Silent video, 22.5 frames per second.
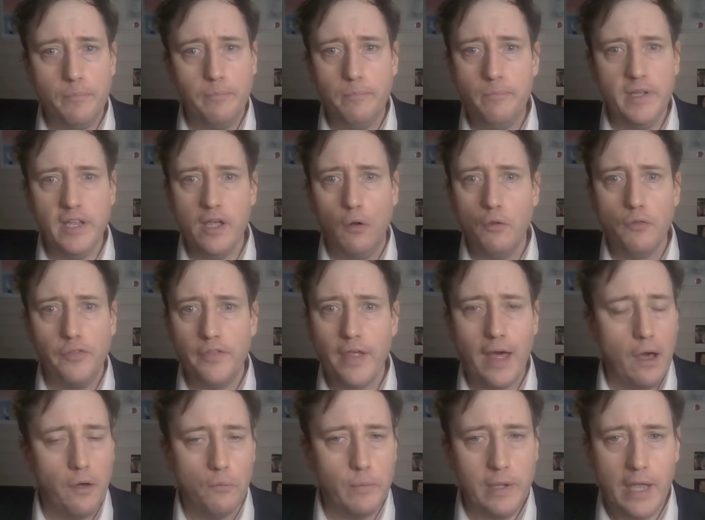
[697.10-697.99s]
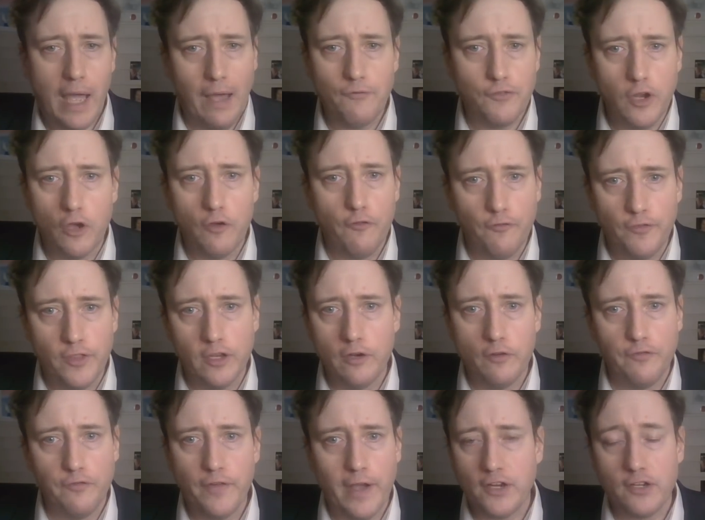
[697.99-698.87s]
Beyond that, we have no Flynn
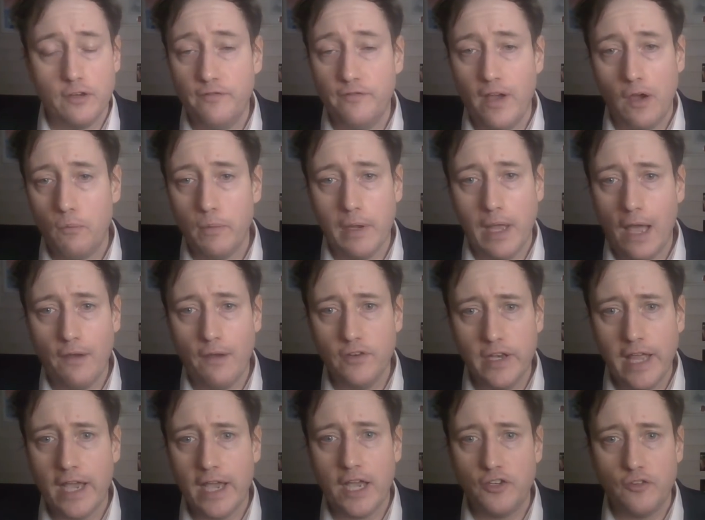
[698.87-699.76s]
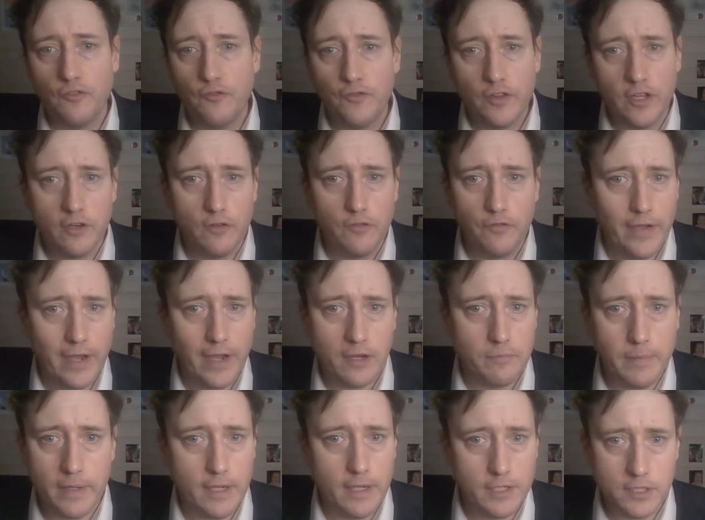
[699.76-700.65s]
effect. In fact, we have a negative Flynn
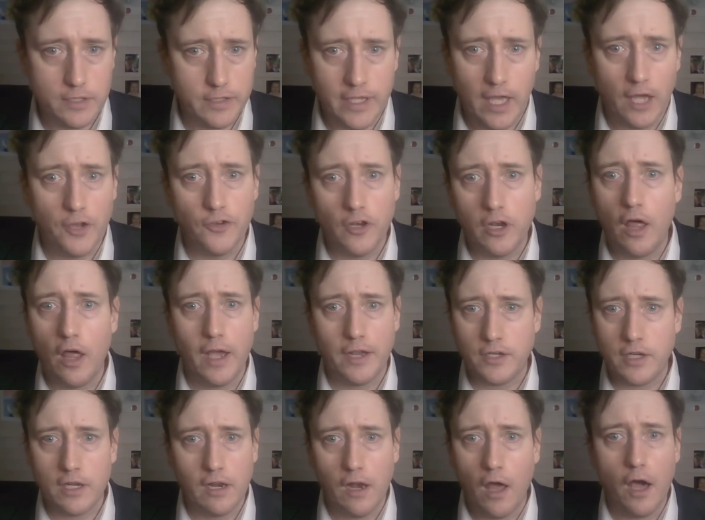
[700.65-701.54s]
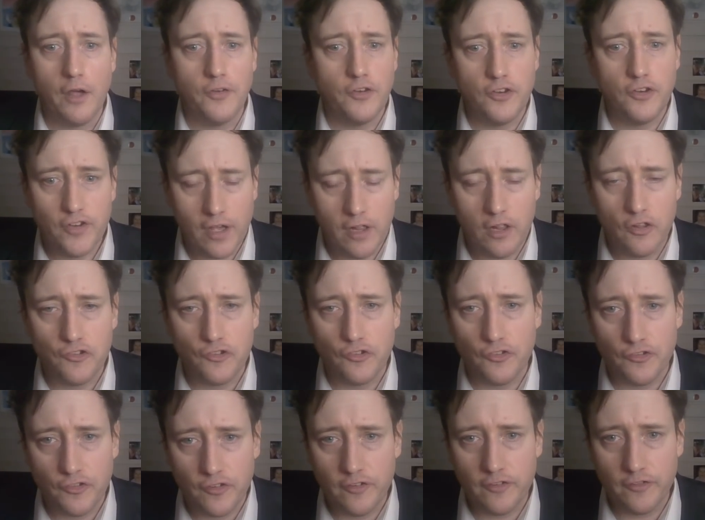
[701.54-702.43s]
effect because the underlying decline in
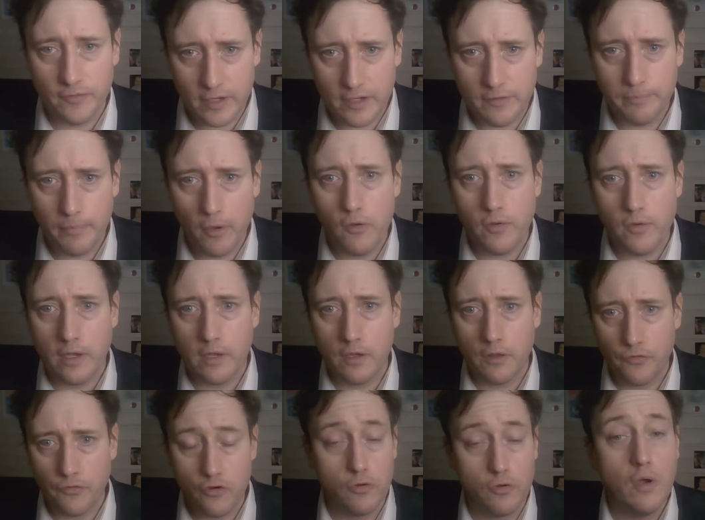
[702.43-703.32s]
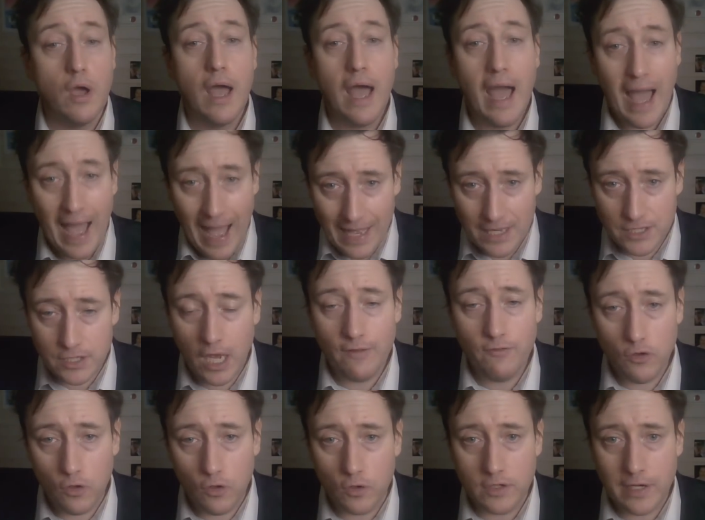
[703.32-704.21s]
intelligence is poking through, as
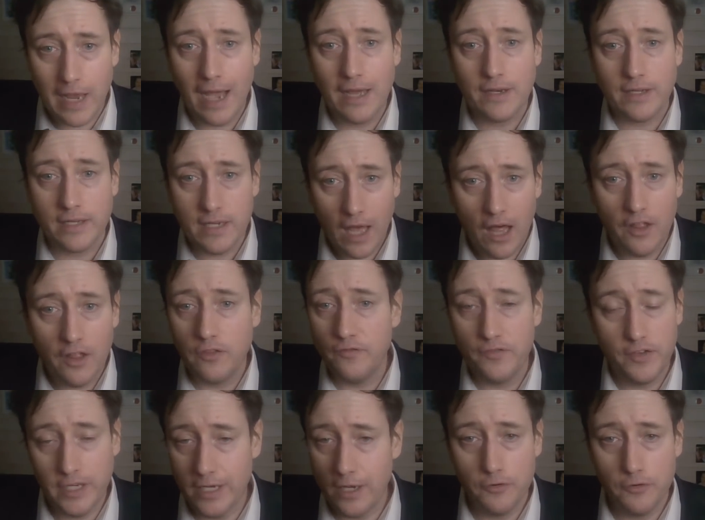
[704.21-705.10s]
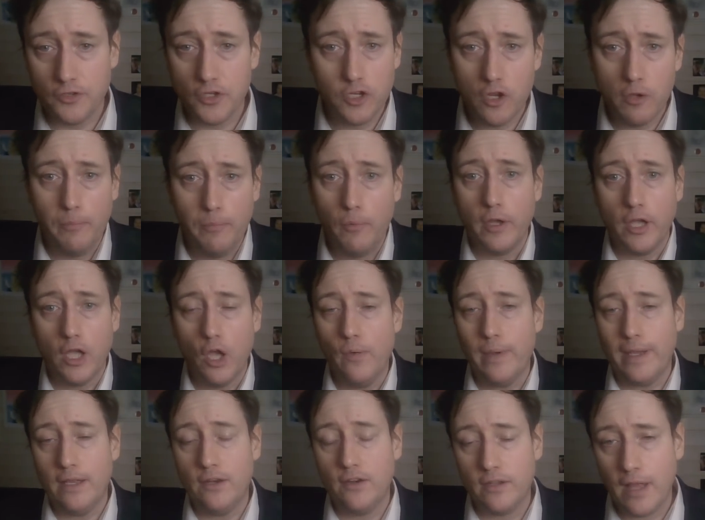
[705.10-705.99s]
I've looked at in other videos. There's no point
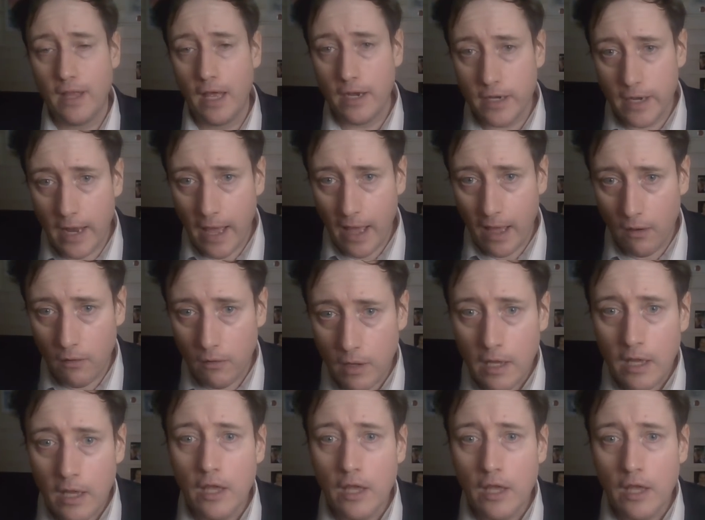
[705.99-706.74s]
going into that now.